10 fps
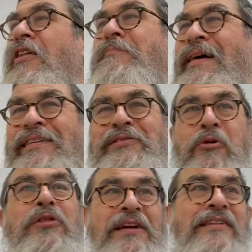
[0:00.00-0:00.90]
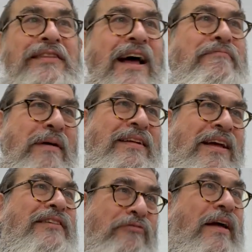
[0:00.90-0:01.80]
back to school and gives the knife back to
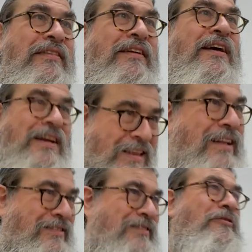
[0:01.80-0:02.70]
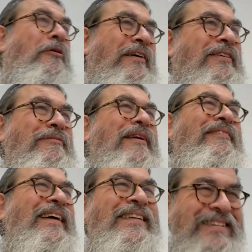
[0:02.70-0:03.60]
his friend. That's the story of The
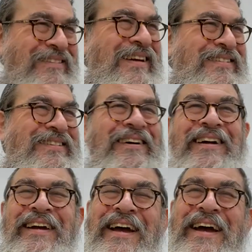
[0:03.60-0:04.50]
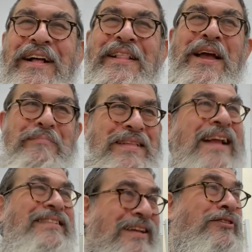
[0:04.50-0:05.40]
Runaway. It's a great story. Yeah. But
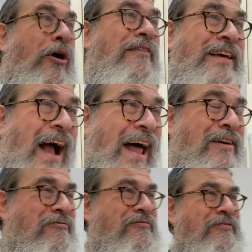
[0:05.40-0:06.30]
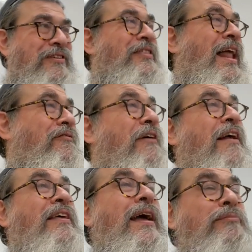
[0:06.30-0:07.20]
that's the story of the Ganav. You're not afraid
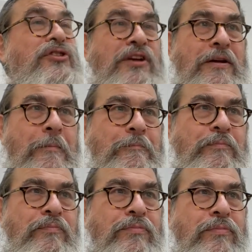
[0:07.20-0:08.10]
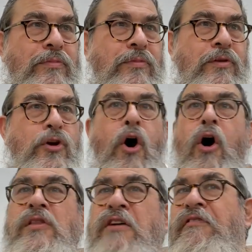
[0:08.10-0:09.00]
of the Eibishter. You're
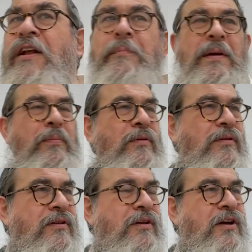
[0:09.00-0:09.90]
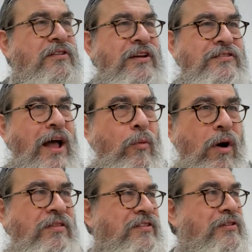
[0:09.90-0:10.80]
only afraid of people. So you start
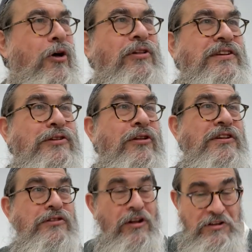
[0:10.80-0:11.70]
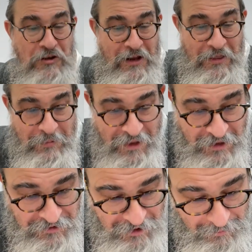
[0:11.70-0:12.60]
one, slowly you end up
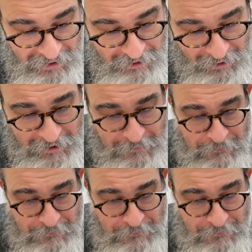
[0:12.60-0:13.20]
killing somebody, right?